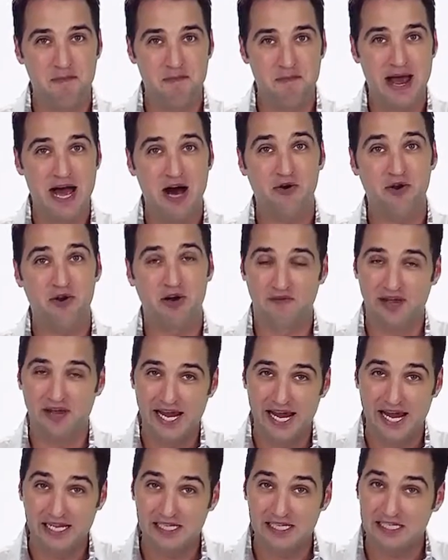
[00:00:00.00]
amount of
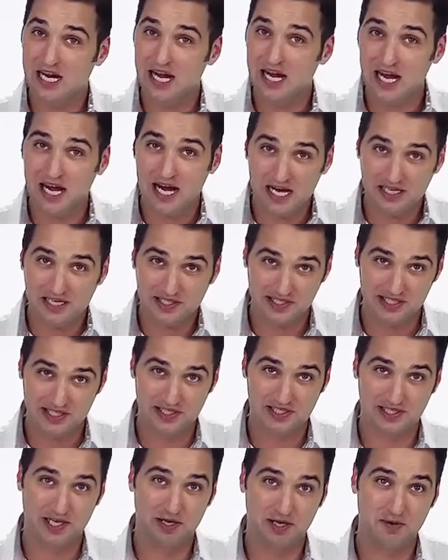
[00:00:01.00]

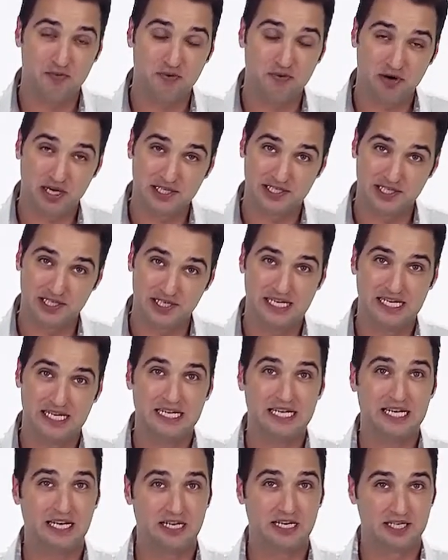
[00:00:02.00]
antioxidants that are present
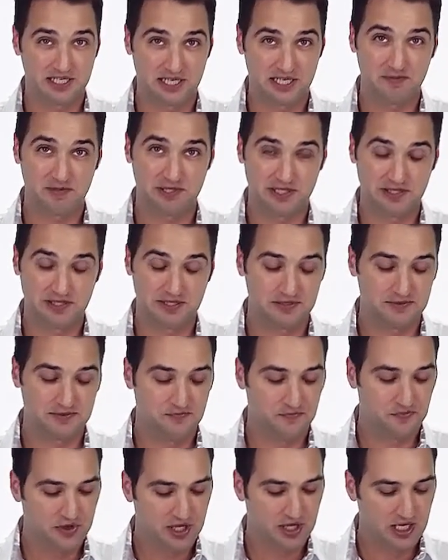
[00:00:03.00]
in a substance.
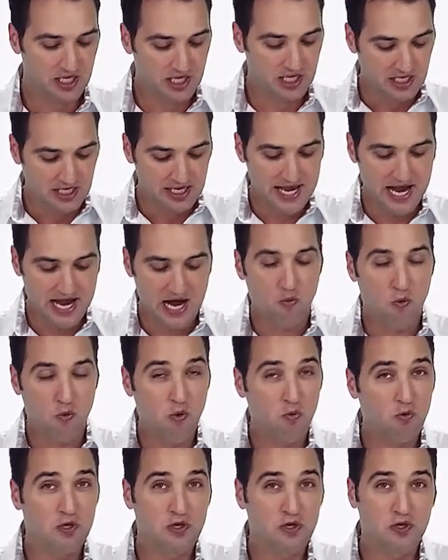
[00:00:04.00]
Now,
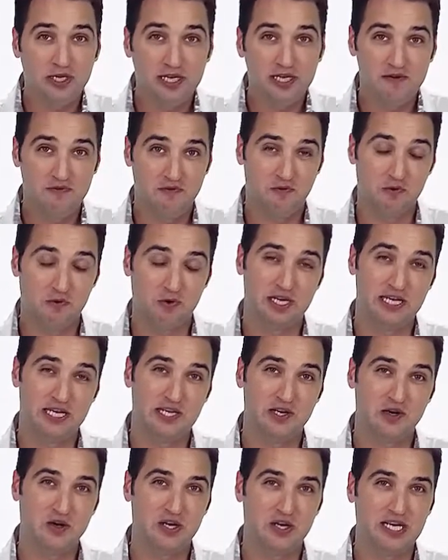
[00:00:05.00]
what we're looking for
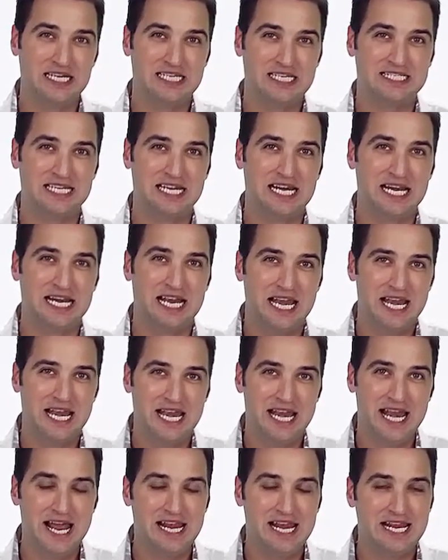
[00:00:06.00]
here is a
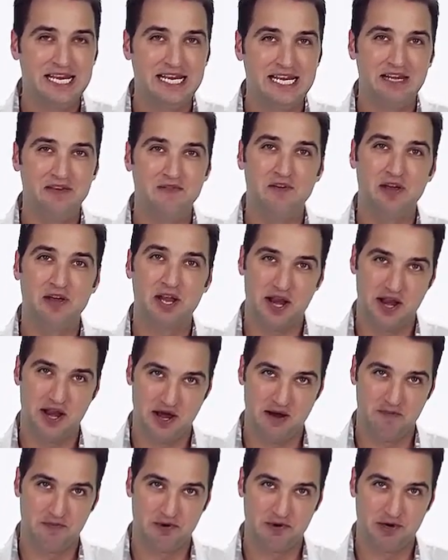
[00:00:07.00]
negative
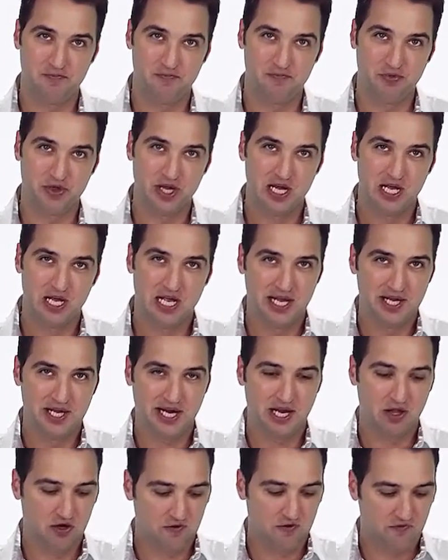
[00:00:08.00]
number. And
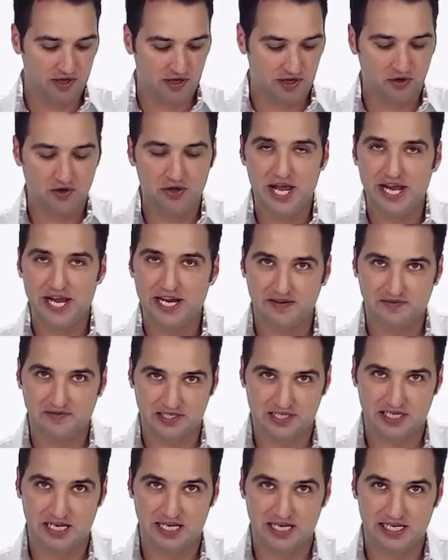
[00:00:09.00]
you got to look for a little negative
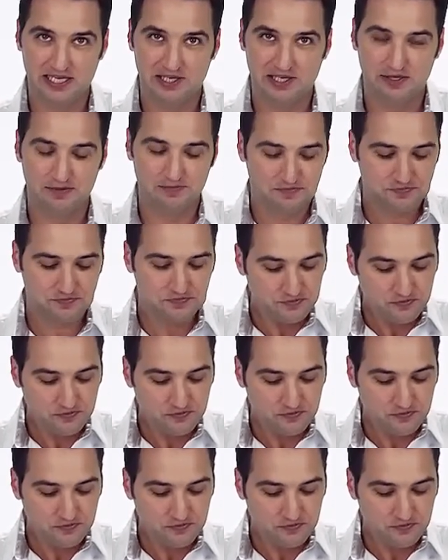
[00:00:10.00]
sign here